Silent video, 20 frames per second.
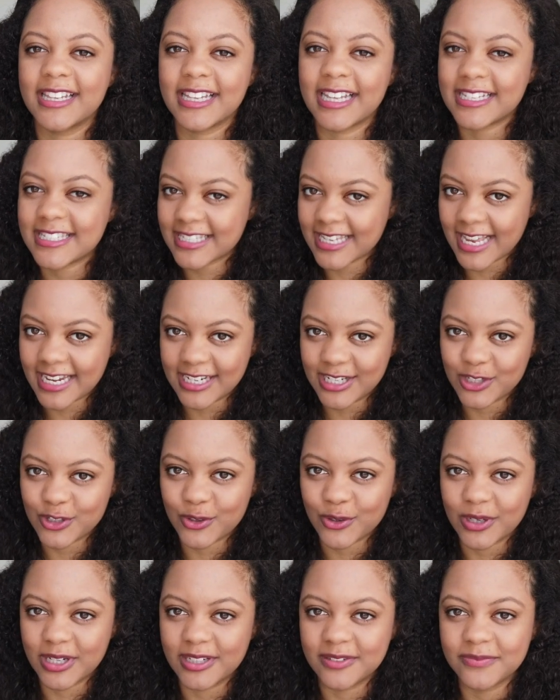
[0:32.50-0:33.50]
Let's get
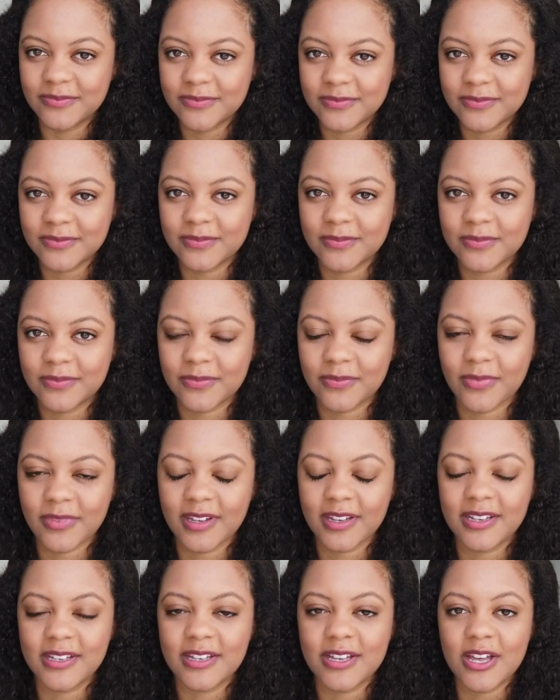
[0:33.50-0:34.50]
into it.
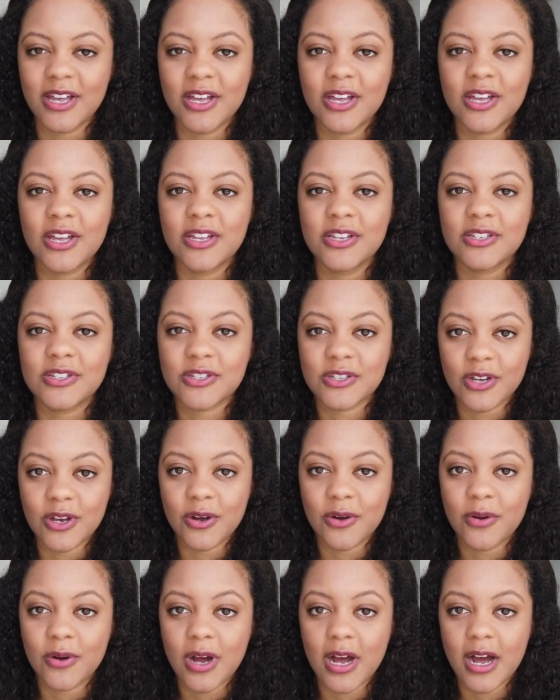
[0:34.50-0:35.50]

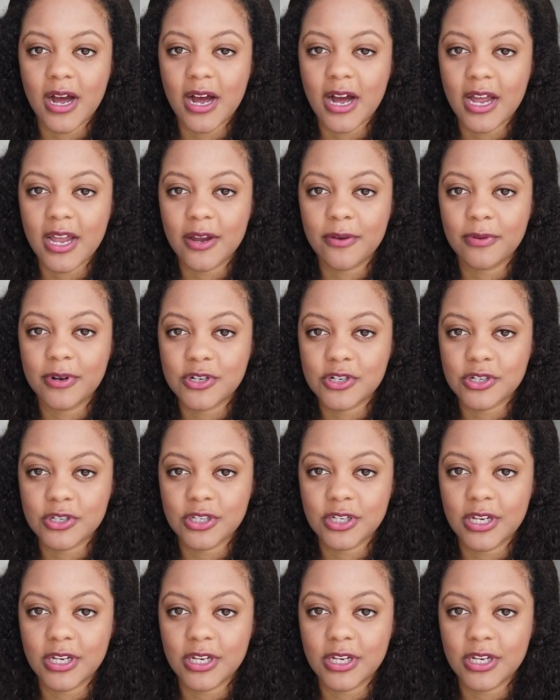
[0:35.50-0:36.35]
So I'm going